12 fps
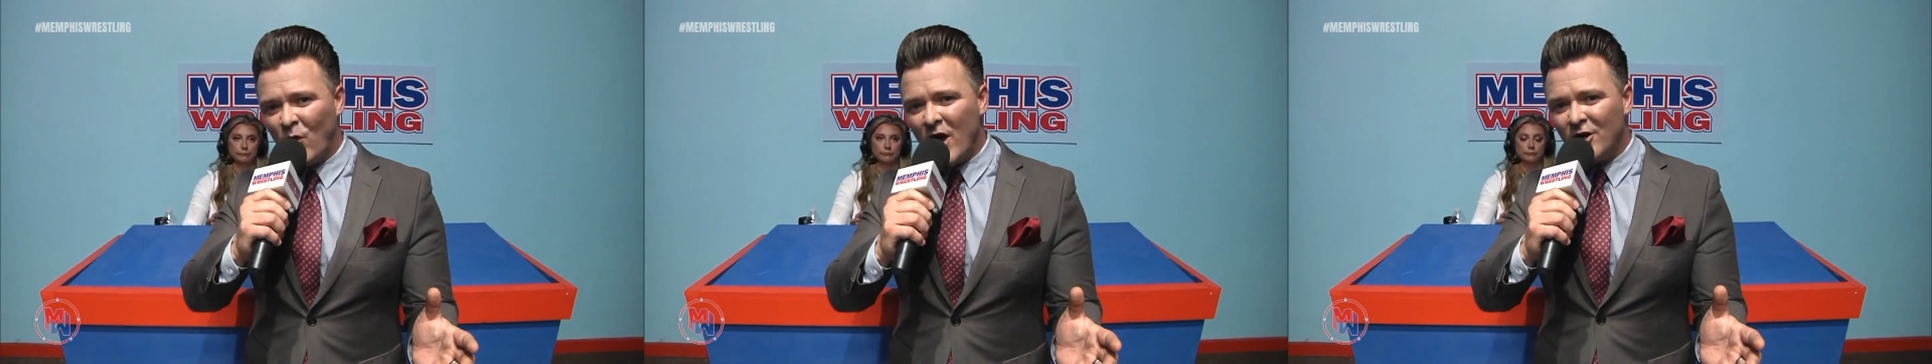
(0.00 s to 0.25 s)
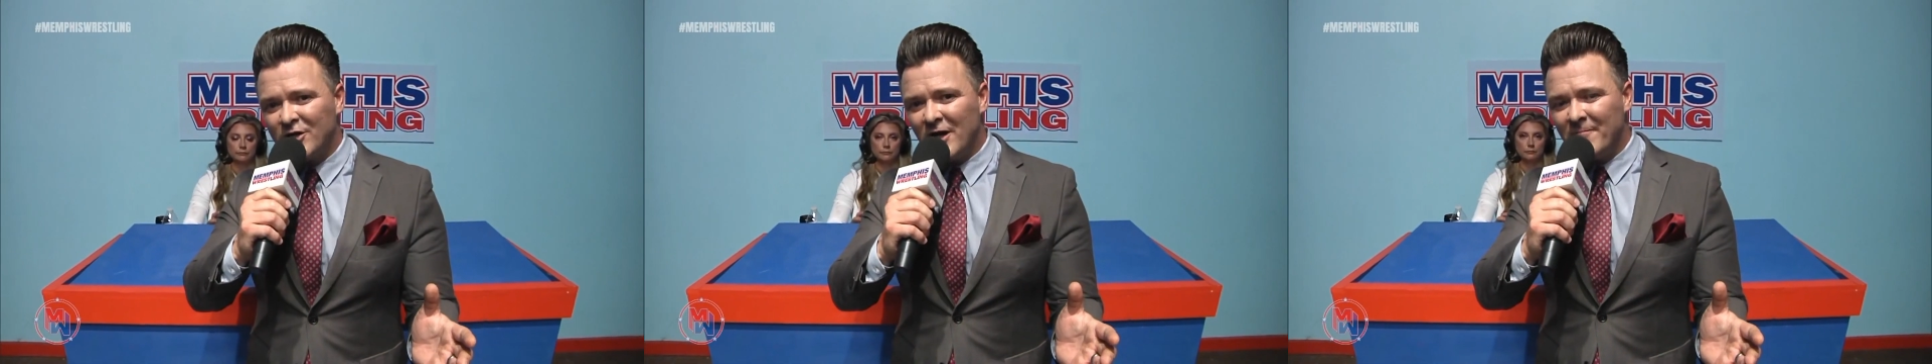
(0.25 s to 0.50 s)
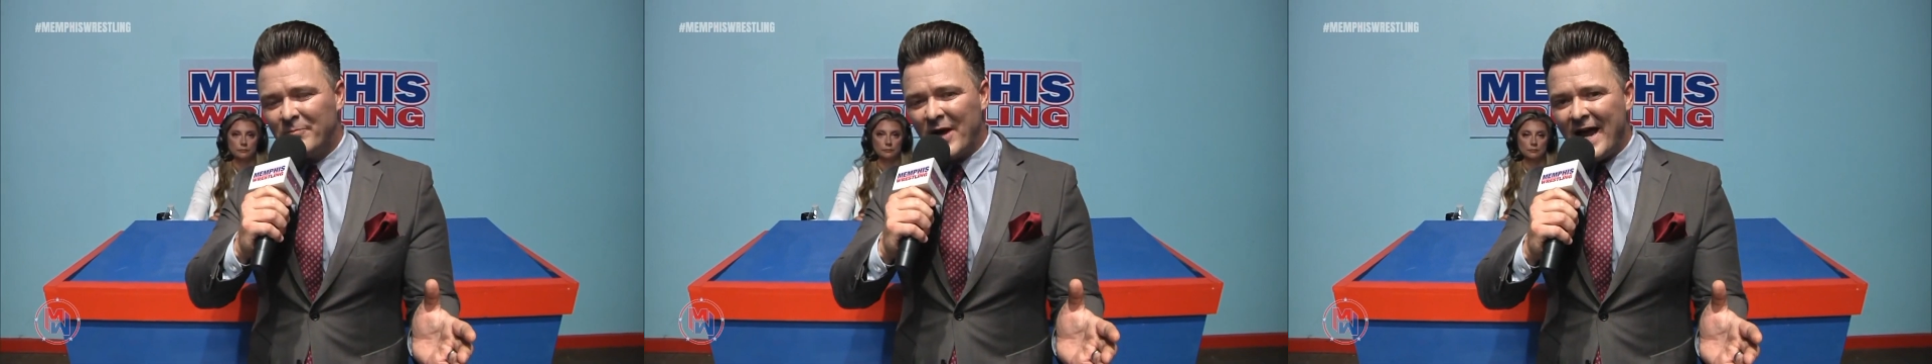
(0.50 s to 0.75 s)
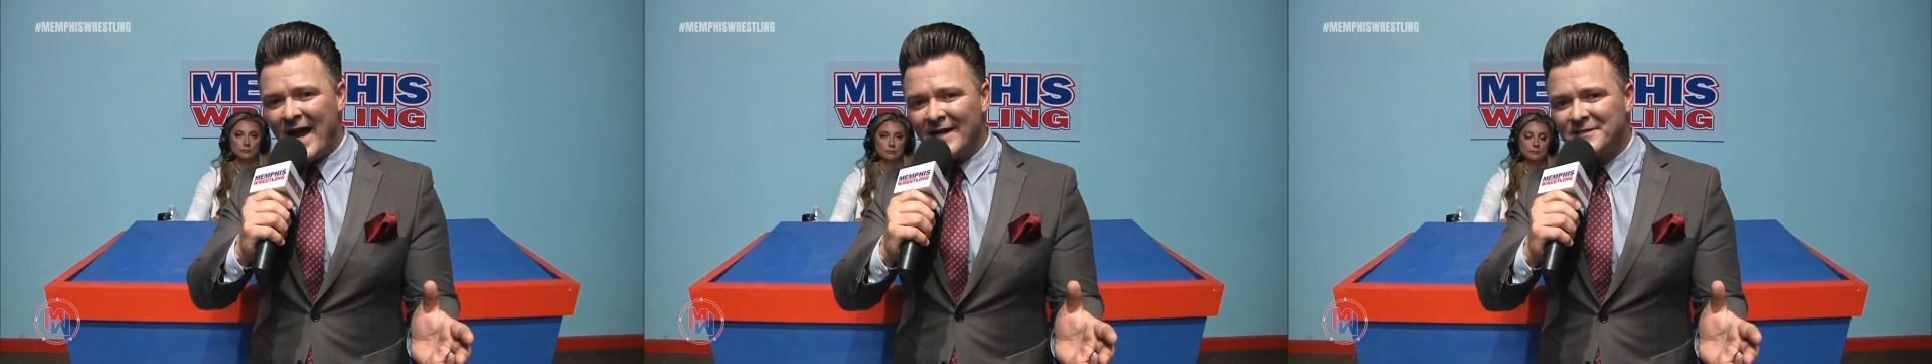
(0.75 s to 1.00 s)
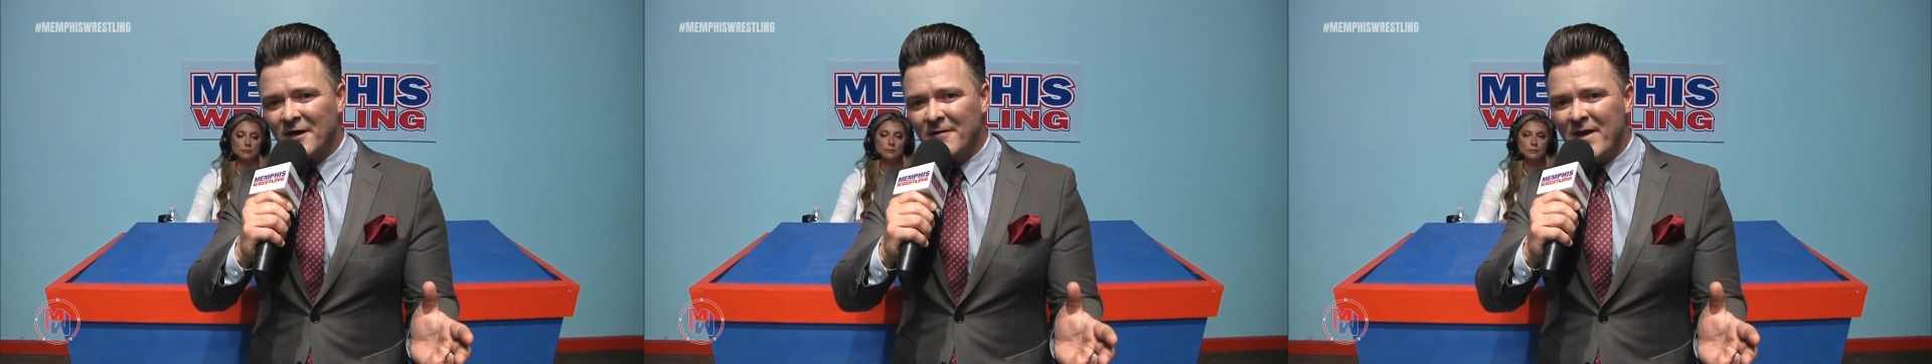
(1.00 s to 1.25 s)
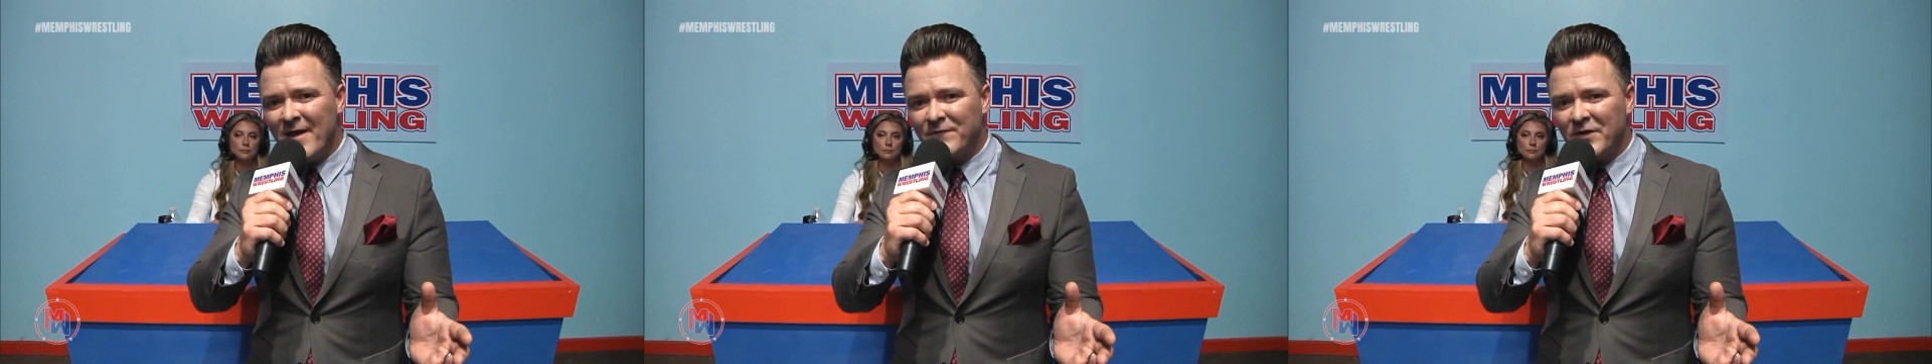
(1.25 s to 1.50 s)
welcome back to
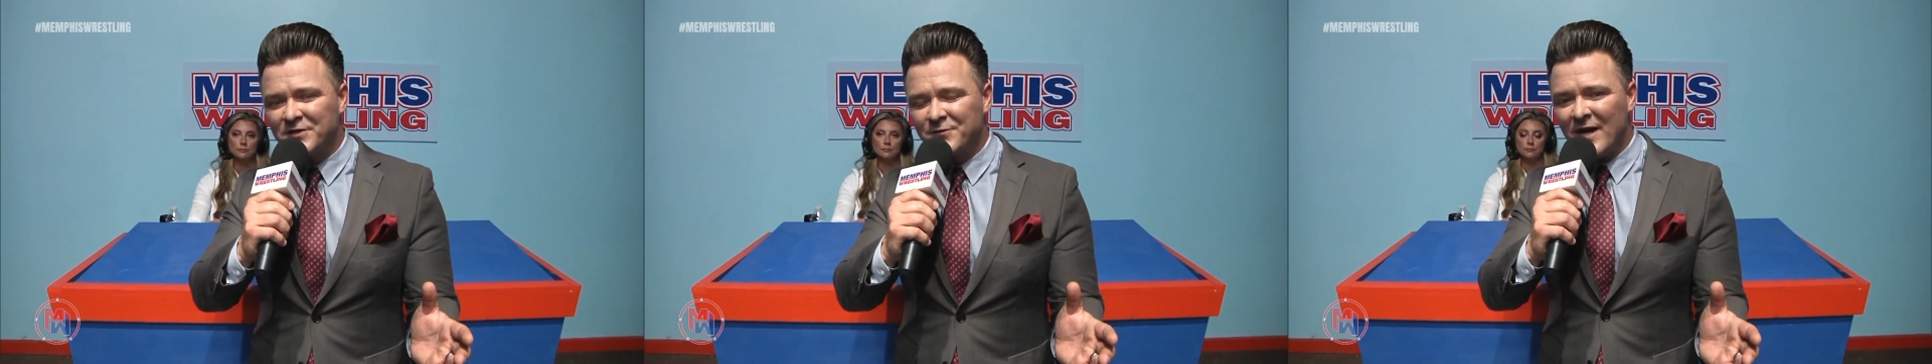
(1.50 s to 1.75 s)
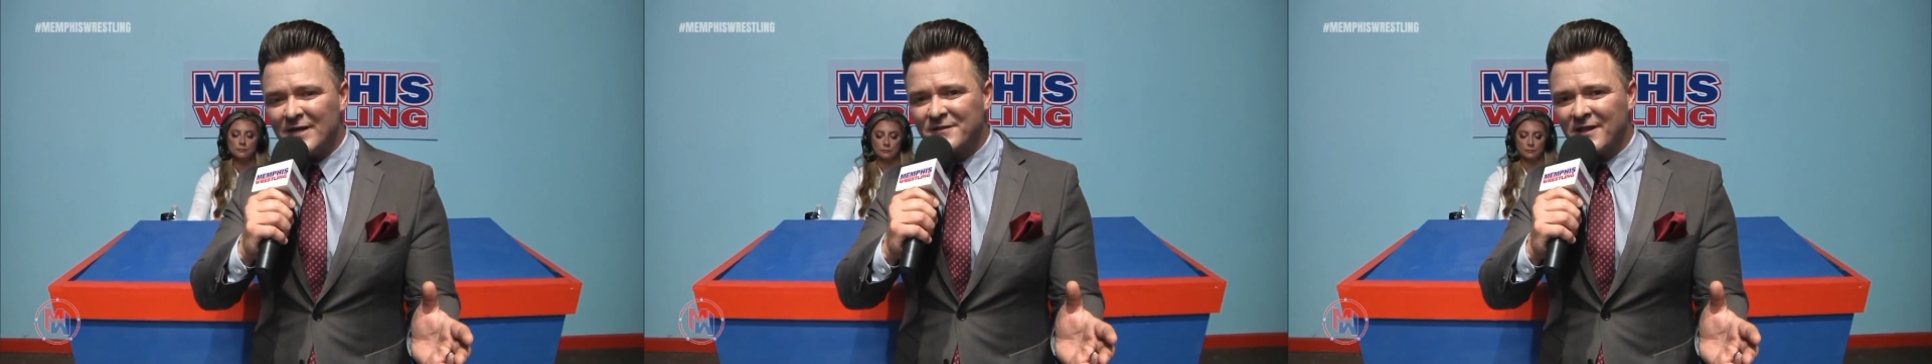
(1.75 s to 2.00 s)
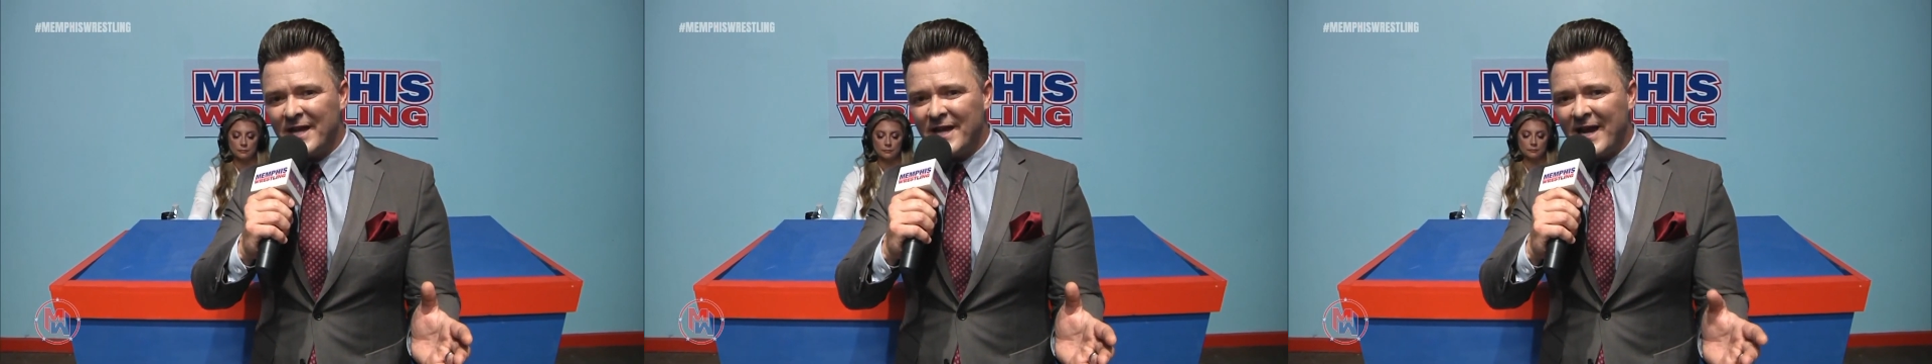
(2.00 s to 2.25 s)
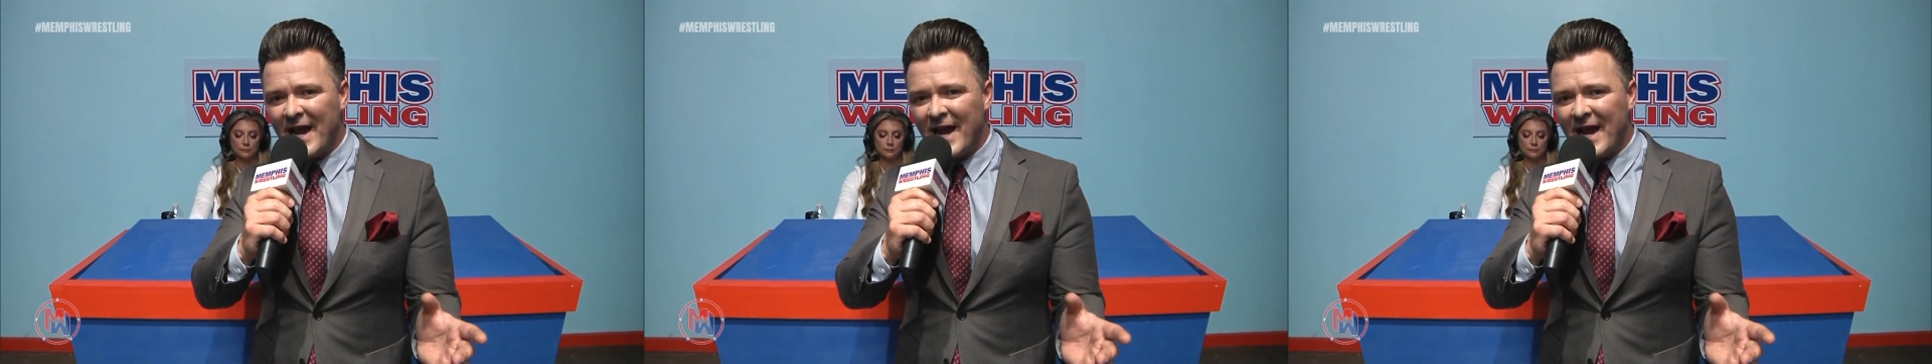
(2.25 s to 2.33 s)
Memphis Wrestling,